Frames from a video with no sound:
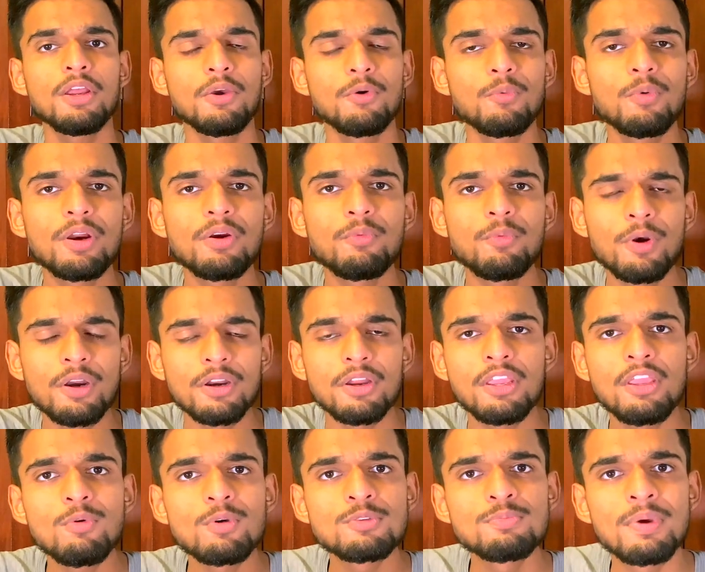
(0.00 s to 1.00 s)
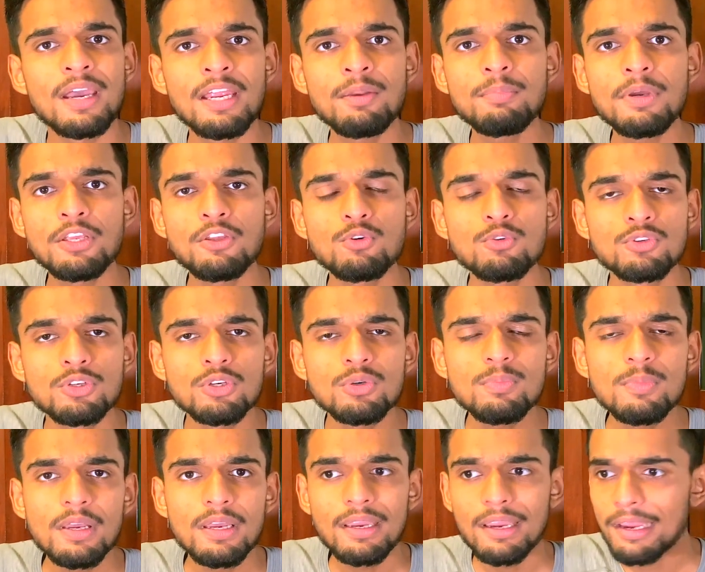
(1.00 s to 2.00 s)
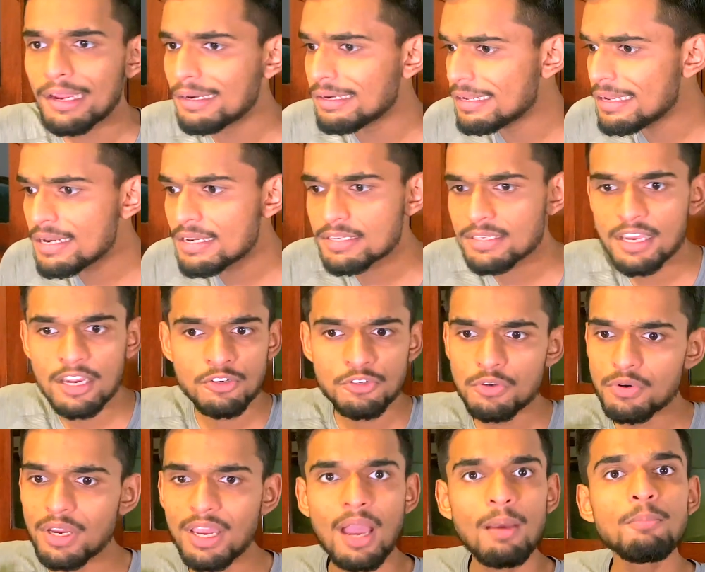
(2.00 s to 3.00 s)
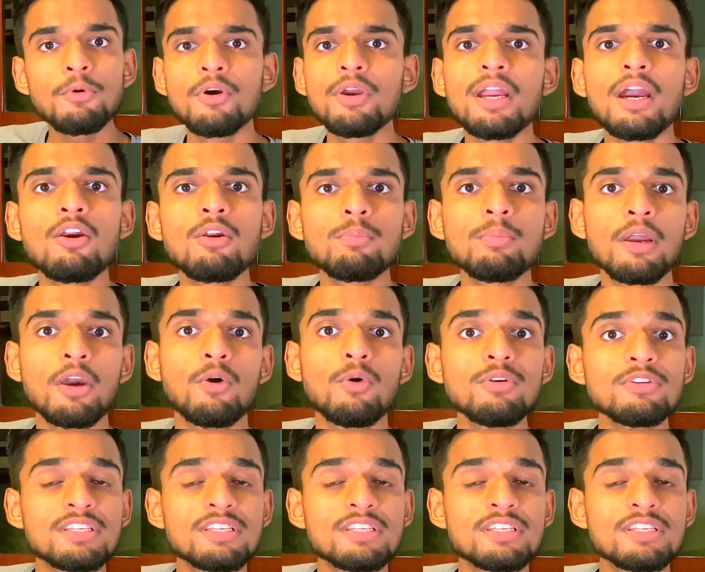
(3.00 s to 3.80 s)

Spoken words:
where he was banned by YouTube and he decides, okay, I'm going out on my own.